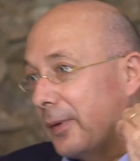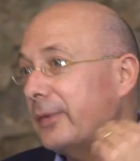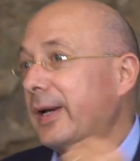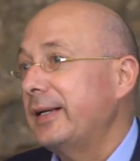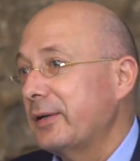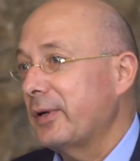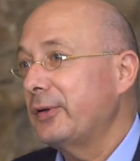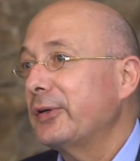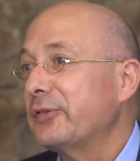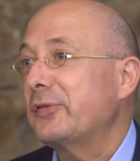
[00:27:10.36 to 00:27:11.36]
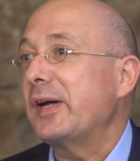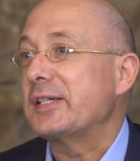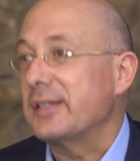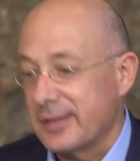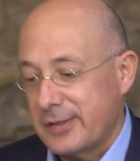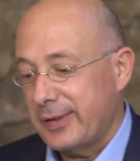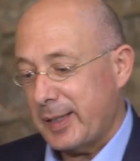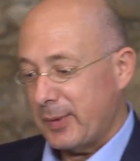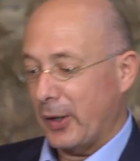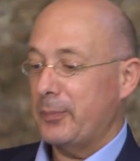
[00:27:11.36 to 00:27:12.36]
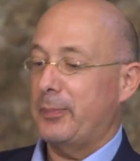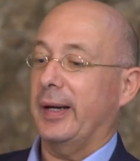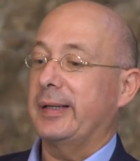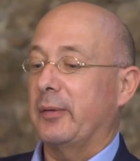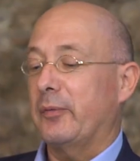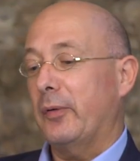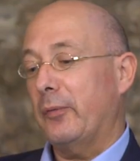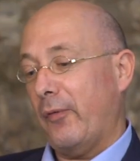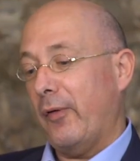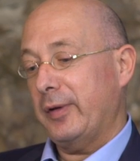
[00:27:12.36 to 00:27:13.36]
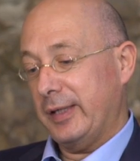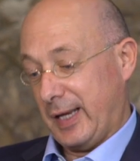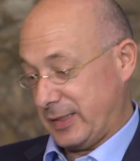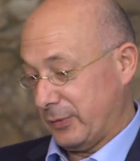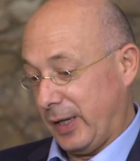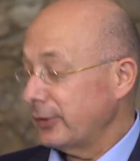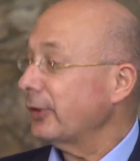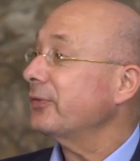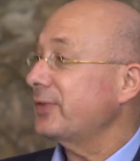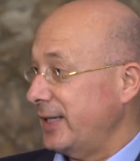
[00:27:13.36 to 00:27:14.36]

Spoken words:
Okay, there are a lot of questions, so let me unpack them. Yes, there are a lot of